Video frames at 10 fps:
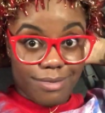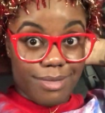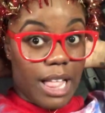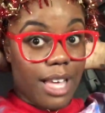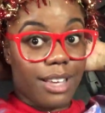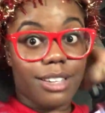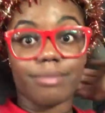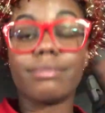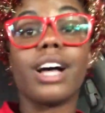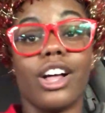like,
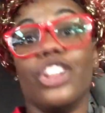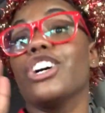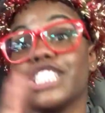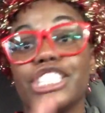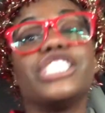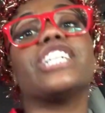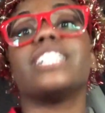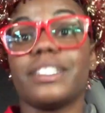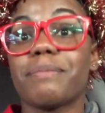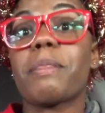along this
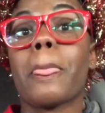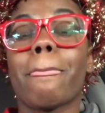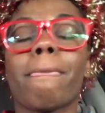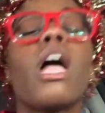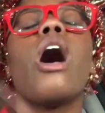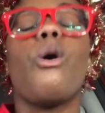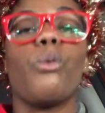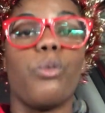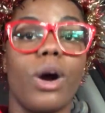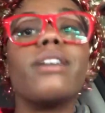journey.
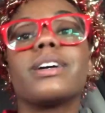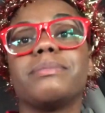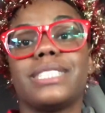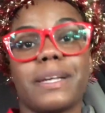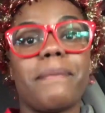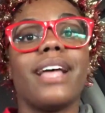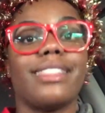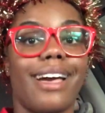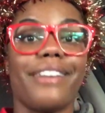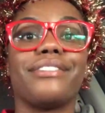Welcome to my
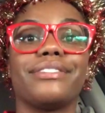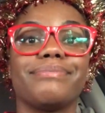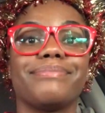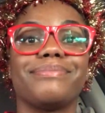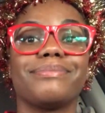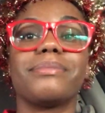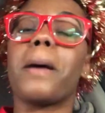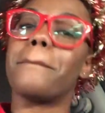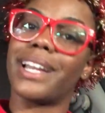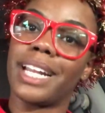life.
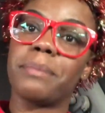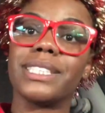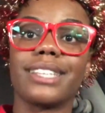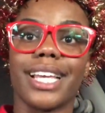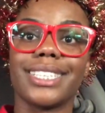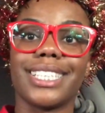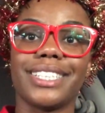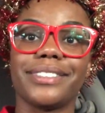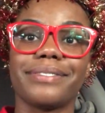My name is Lexi.